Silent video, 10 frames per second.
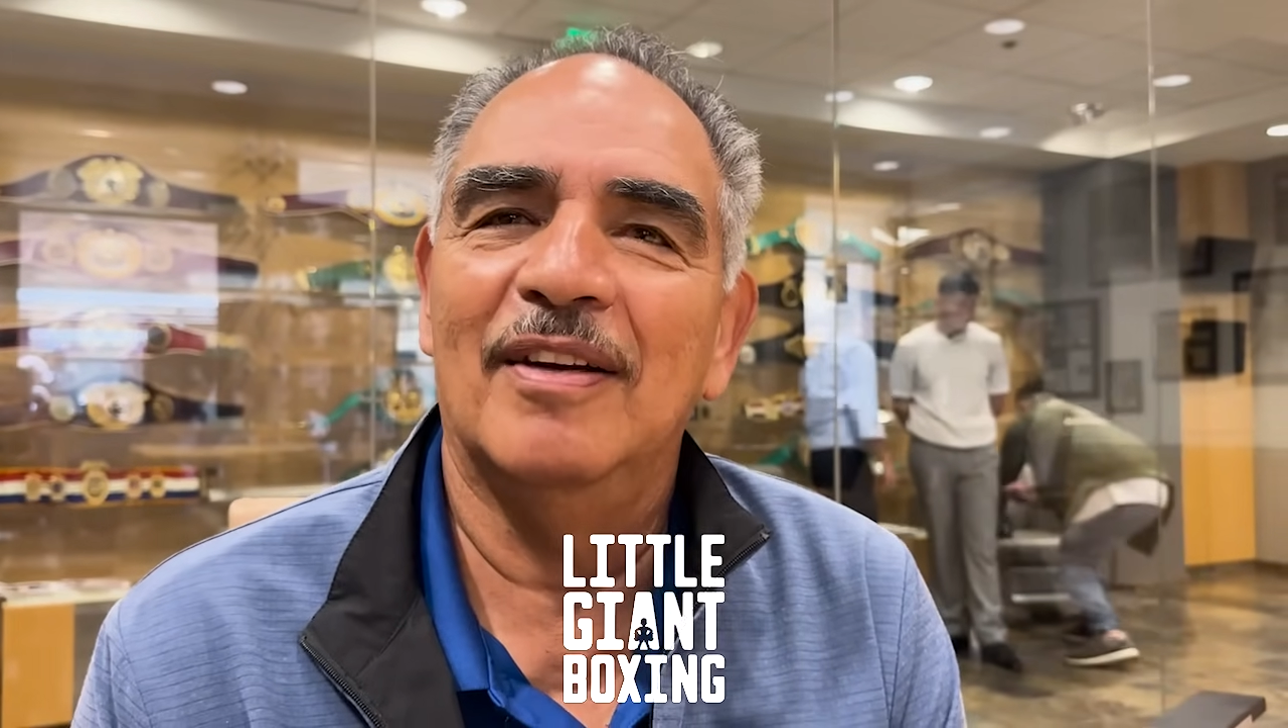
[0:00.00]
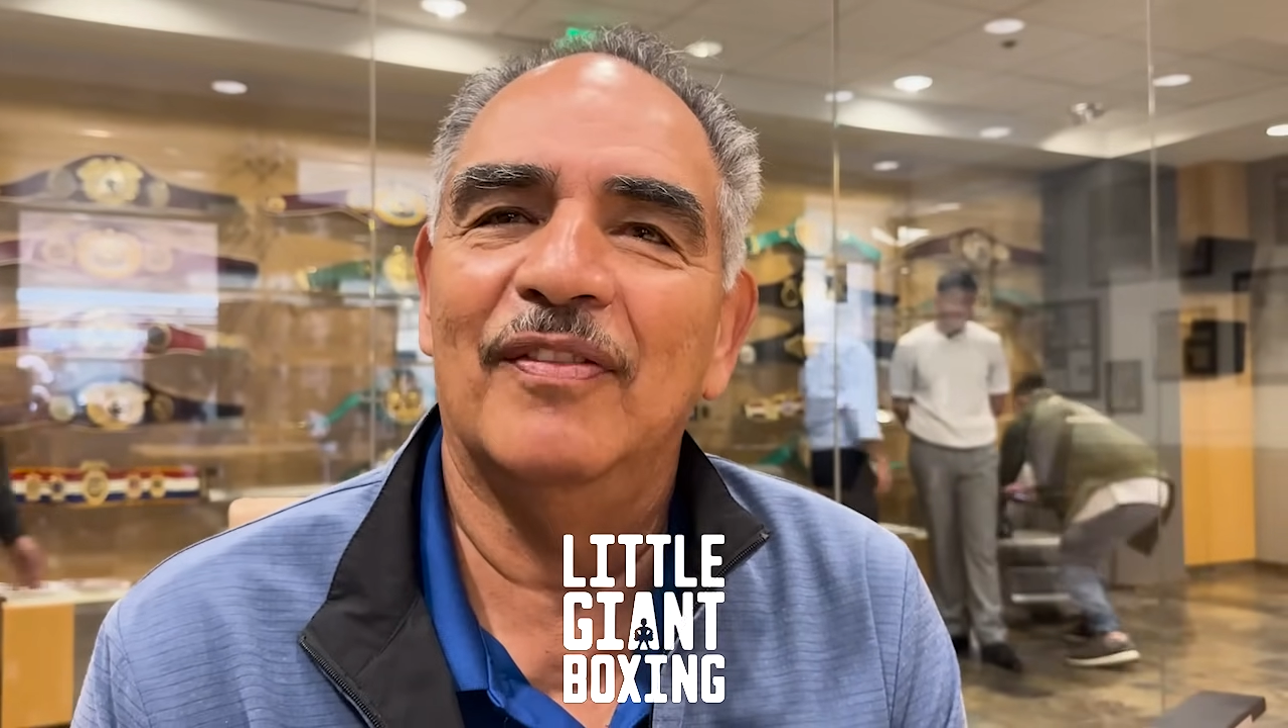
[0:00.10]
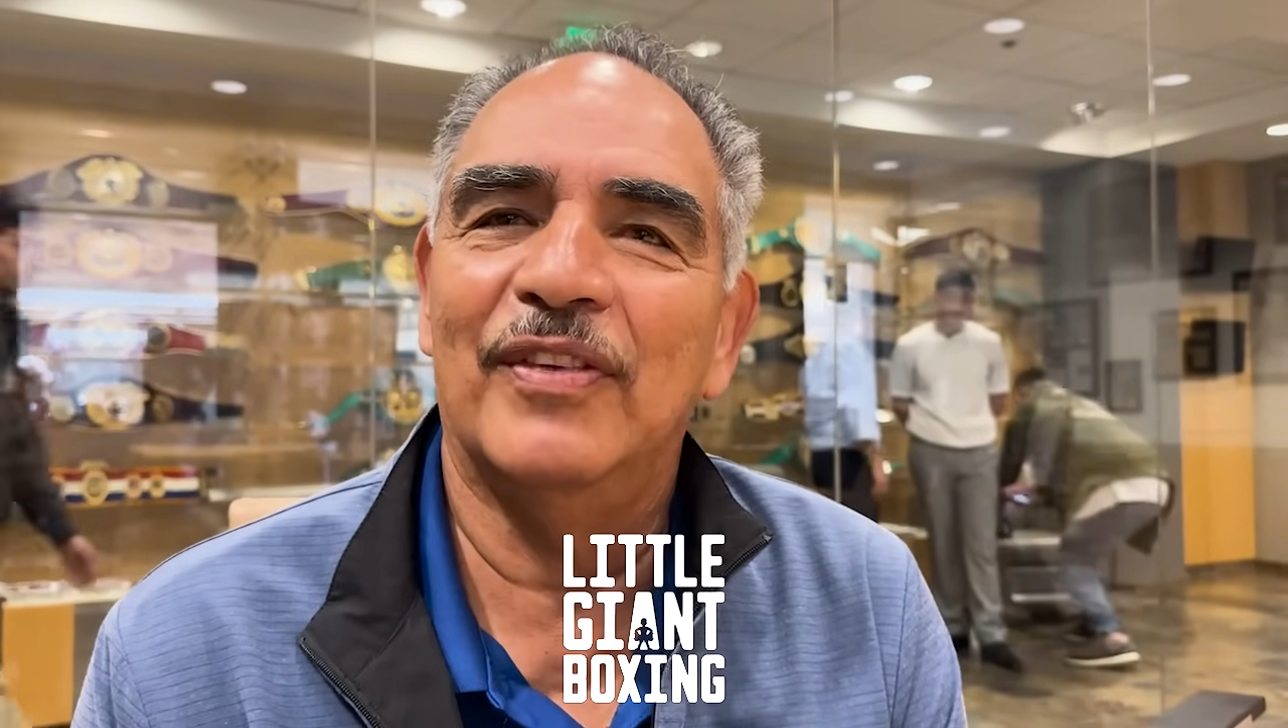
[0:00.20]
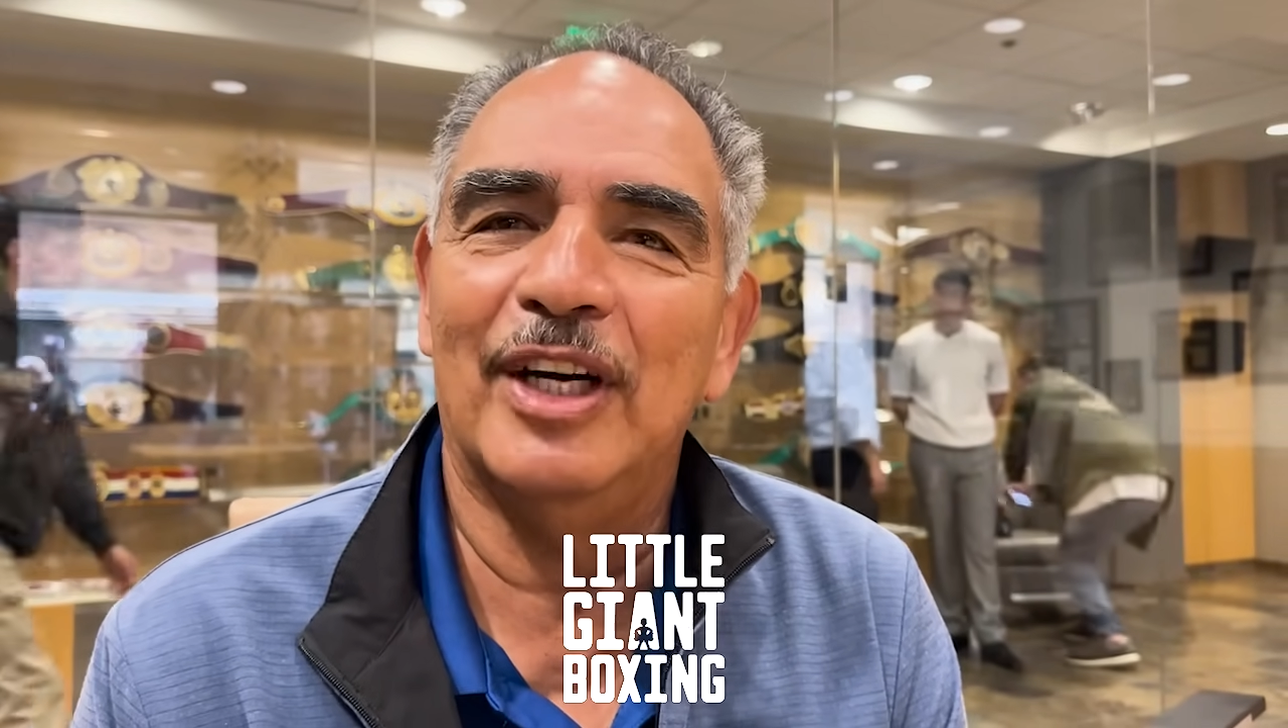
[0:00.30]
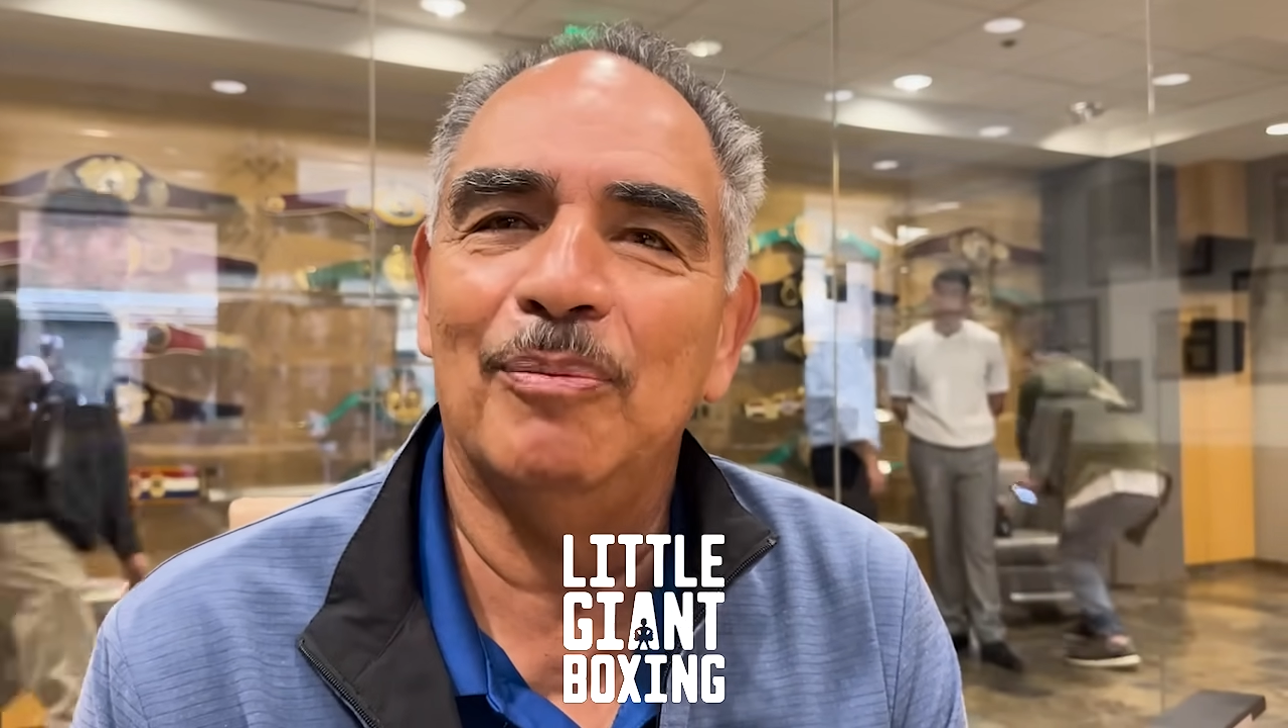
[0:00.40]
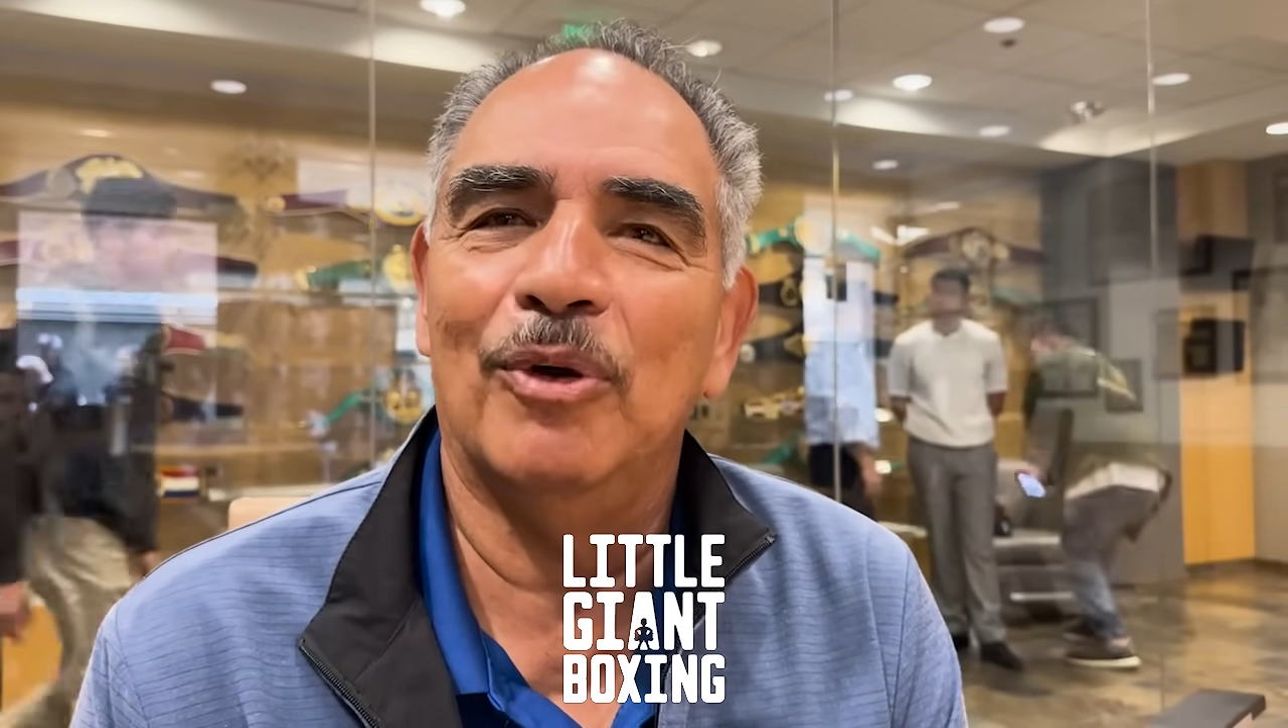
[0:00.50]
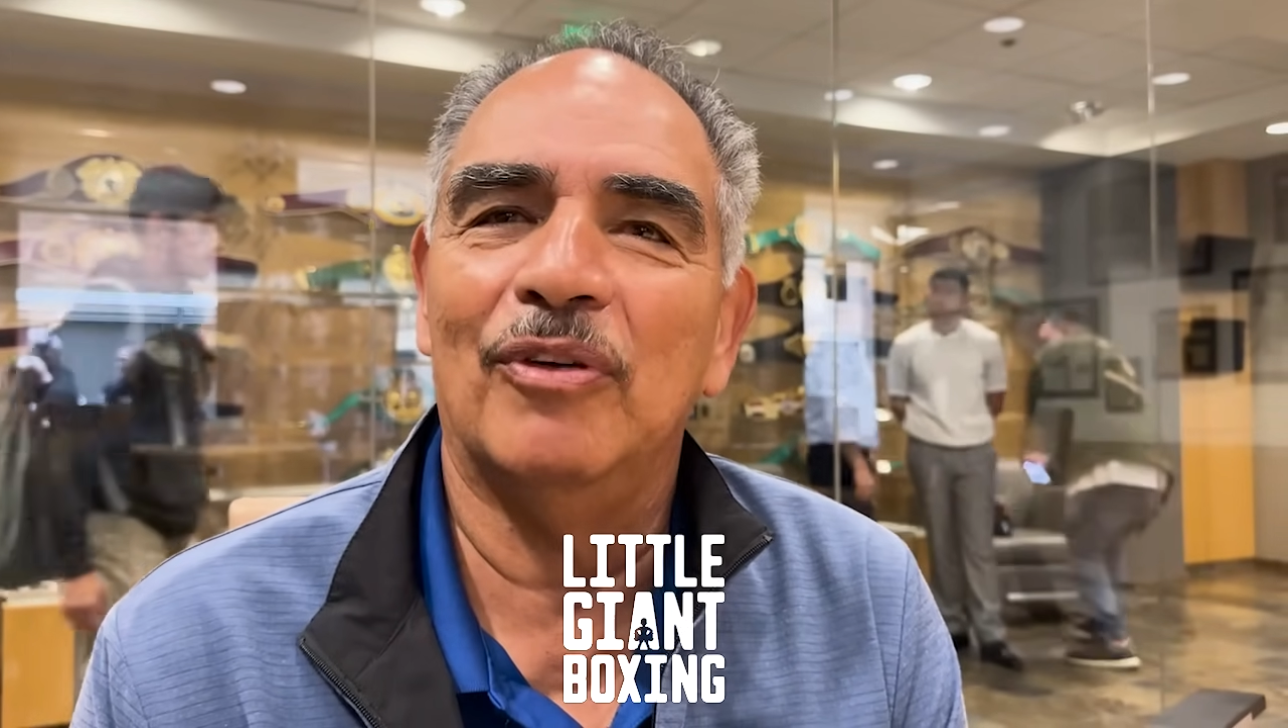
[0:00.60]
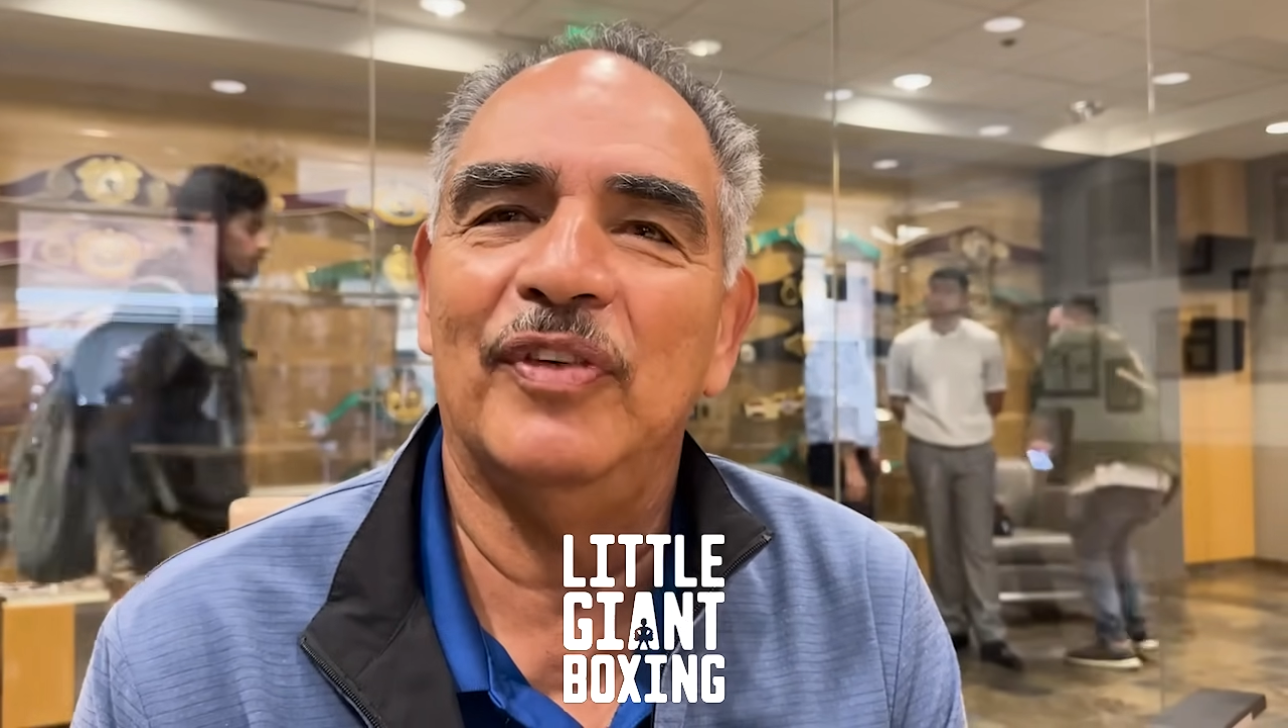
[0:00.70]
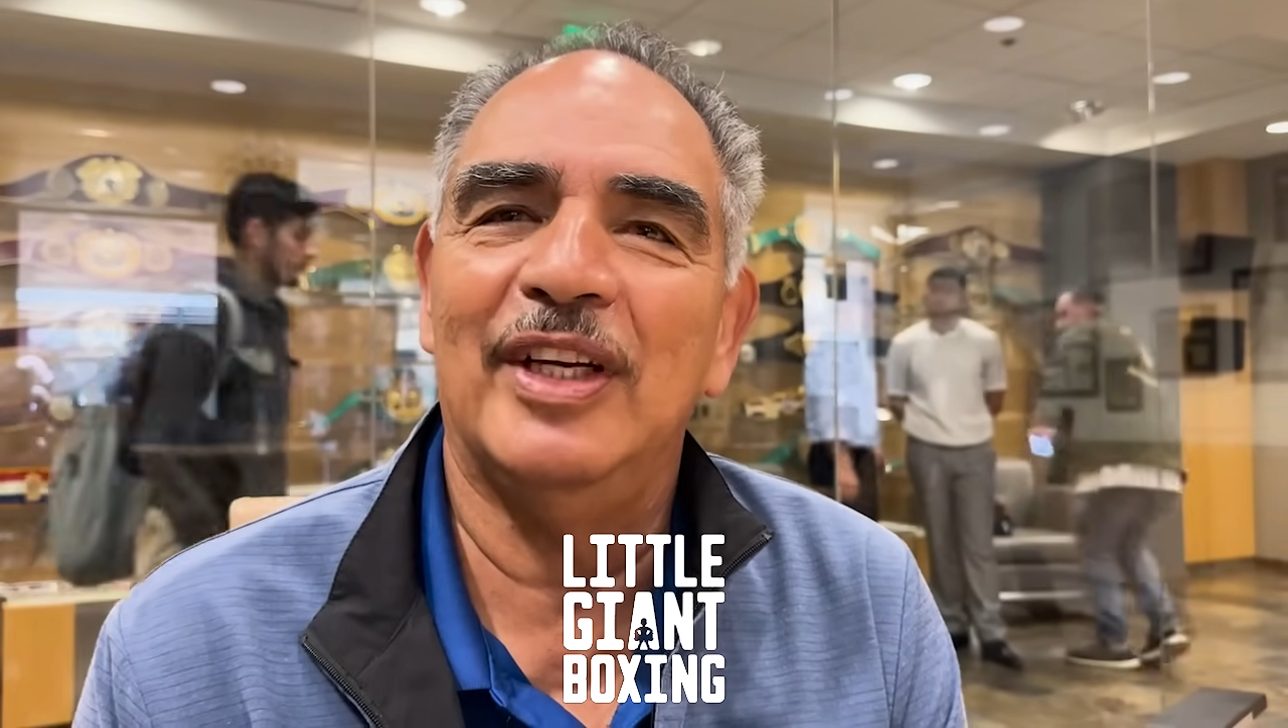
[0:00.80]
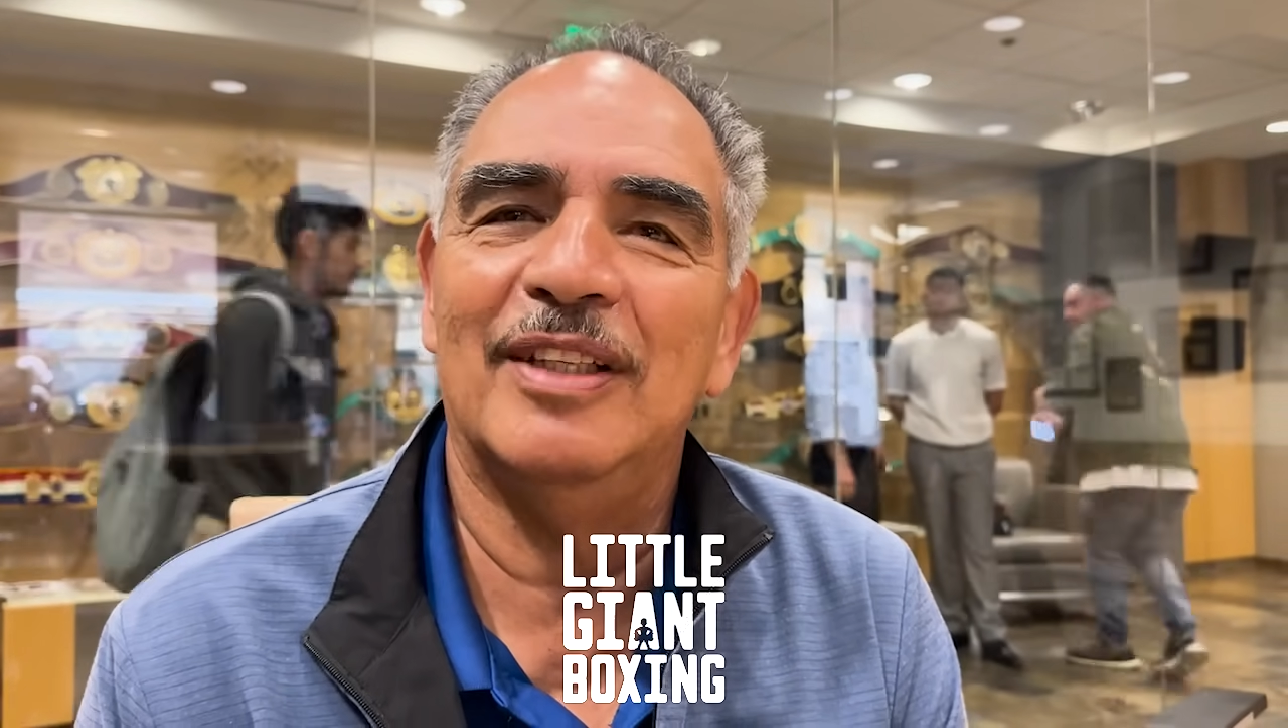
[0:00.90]
very
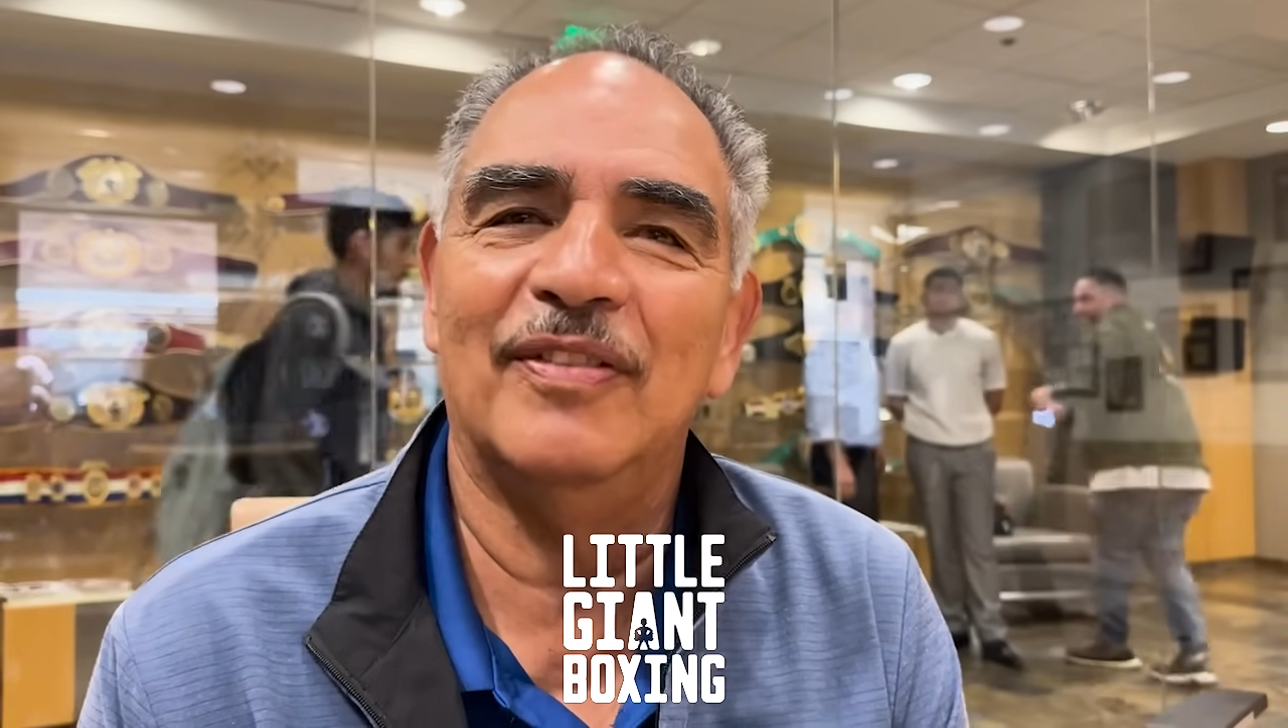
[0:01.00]
motivated,